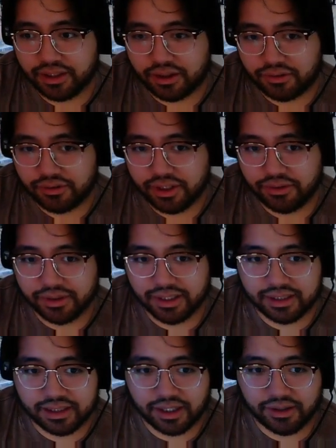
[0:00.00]
Already really
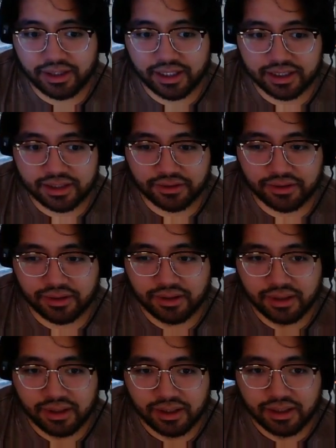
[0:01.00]
scary.
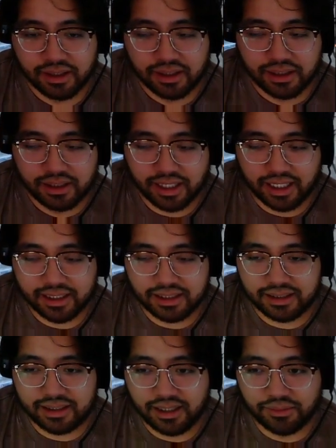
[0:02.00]
That is
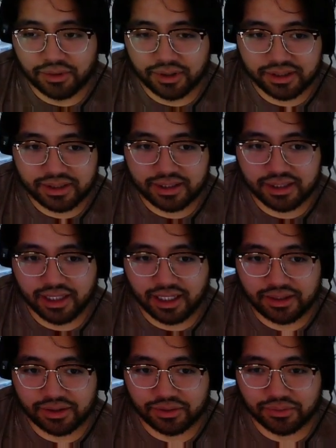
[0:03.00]
the worst like
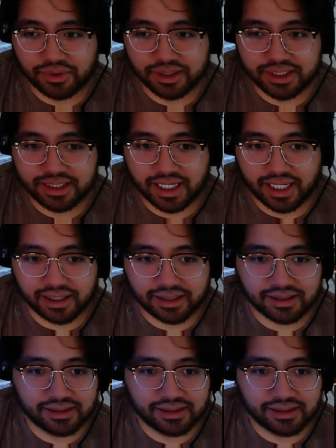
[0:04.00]
turn 1 stack